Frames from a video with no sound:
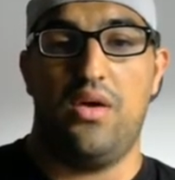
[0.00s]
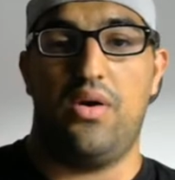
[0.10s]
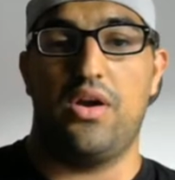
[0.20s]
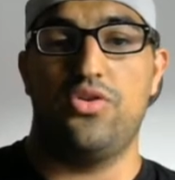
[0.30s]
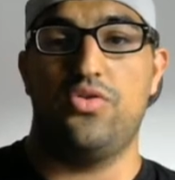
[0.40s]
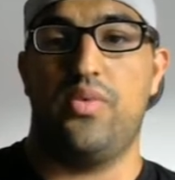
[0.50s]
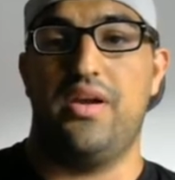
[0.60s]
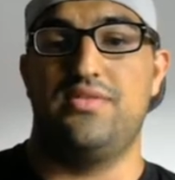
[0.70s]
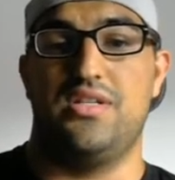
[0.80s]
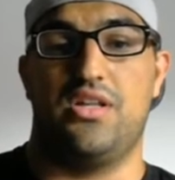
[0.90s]
A good way
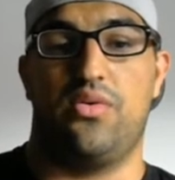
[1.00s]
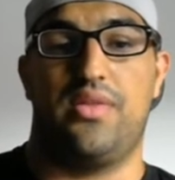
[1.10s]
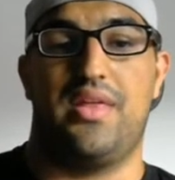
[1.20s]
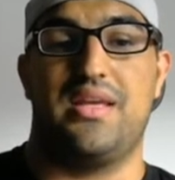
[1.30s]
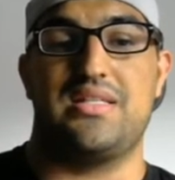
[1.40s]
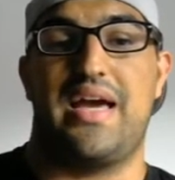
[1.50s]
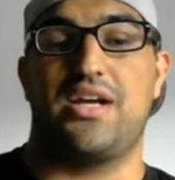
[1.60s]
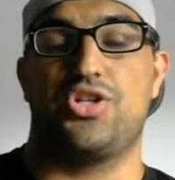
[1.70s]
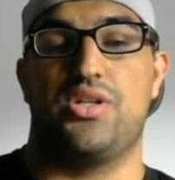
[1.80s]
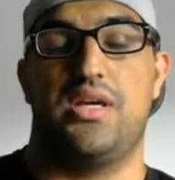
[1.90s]
of dealing with it is
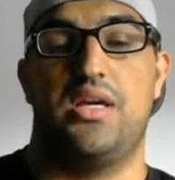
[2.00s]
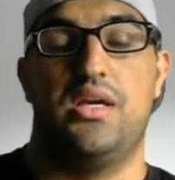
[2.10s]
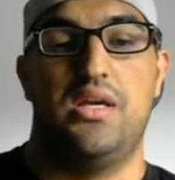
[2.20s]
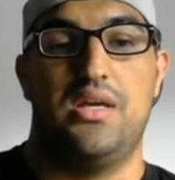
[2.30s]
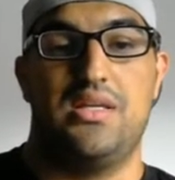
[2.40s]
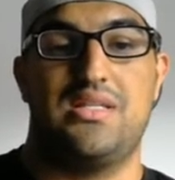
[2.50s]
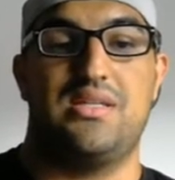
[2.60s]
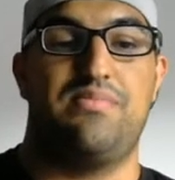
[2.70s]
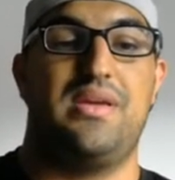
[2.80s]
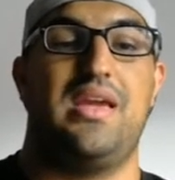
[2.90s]
actually
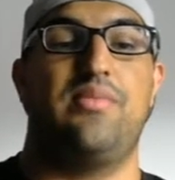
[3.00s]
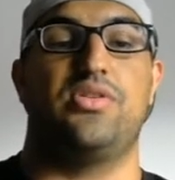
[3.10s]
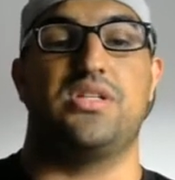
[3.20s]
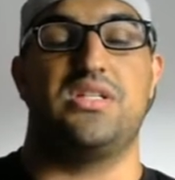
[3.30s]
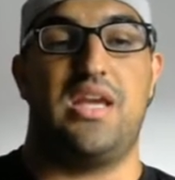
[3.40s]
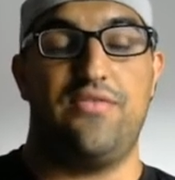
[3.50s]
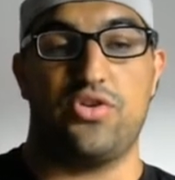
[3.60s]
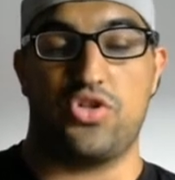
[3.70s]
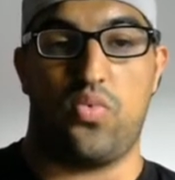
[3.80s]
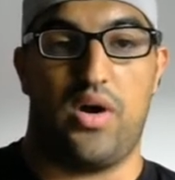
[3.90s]
being able to save your
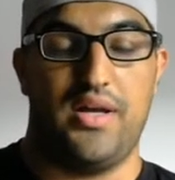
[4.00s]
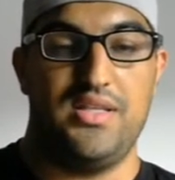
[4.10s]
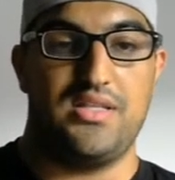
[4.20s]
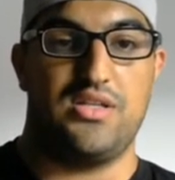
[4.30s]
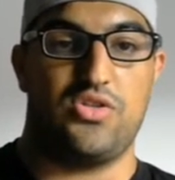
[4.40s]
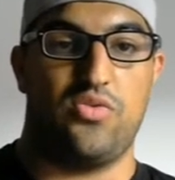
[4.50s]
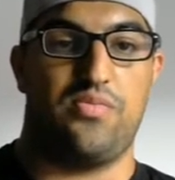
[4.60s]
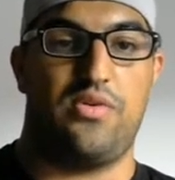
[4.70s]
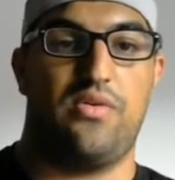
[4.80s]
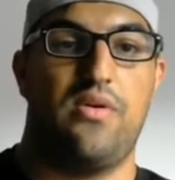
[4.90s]
squads. So
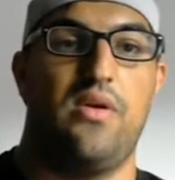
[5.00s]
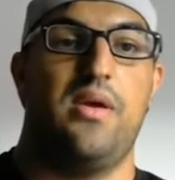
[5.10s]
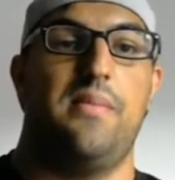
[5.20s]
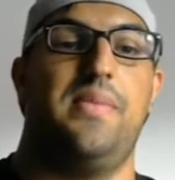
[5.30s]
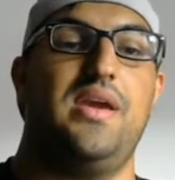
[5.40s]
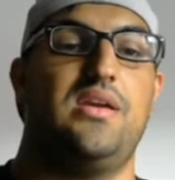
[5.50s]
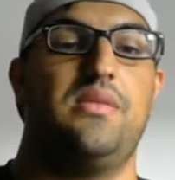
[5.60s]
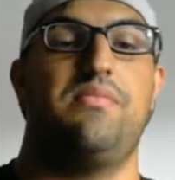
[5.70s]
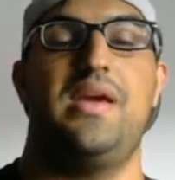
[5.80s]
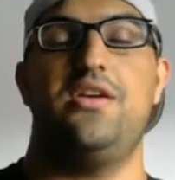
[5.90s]

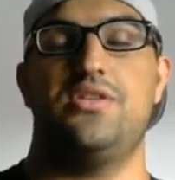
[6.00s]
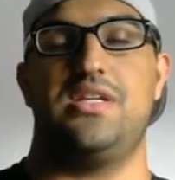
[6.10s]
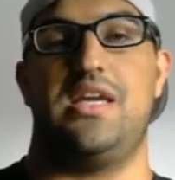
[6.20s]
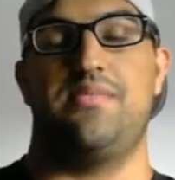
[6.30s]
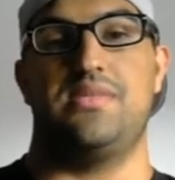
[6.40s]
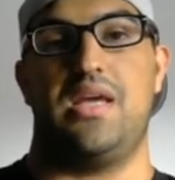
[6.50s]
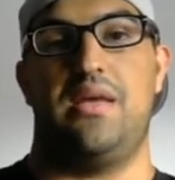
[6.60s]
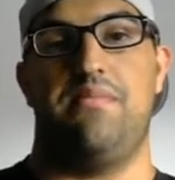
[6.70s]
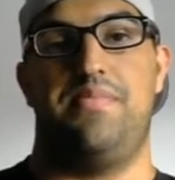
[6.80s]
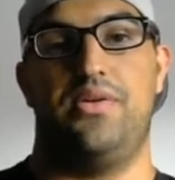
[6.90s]
make your teams
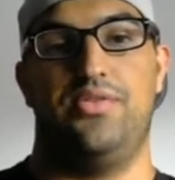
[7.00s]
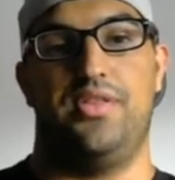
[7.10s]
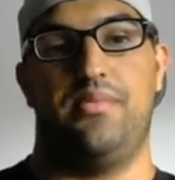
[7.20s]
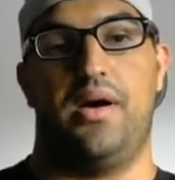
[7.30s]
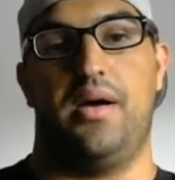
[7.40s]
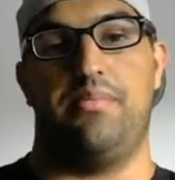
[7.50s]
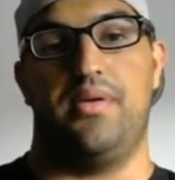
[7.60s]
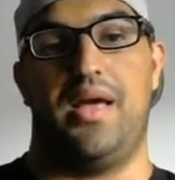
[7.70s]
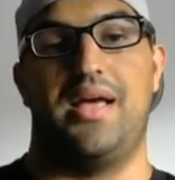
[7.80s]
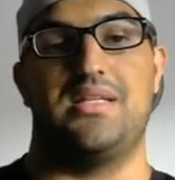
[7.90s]
and build them up
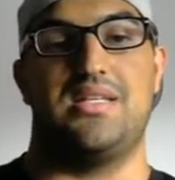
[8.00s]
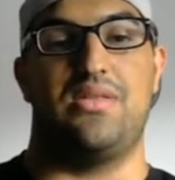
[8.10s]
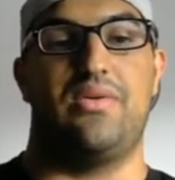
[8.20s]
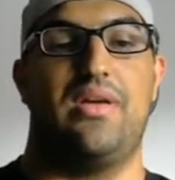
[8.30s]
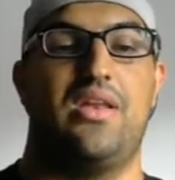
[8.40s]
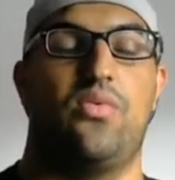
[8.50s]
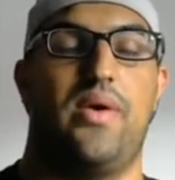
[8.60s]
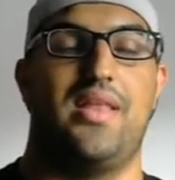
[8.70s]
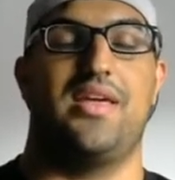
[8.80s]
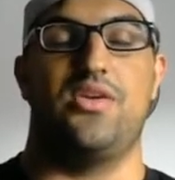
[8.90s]
in a way
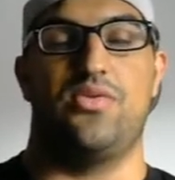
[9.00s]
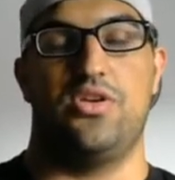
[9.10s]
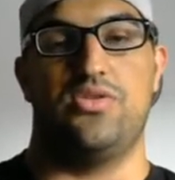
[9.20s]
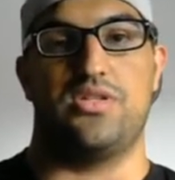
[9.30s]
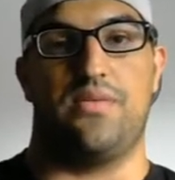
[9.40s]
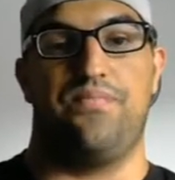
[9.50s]
that you would use them.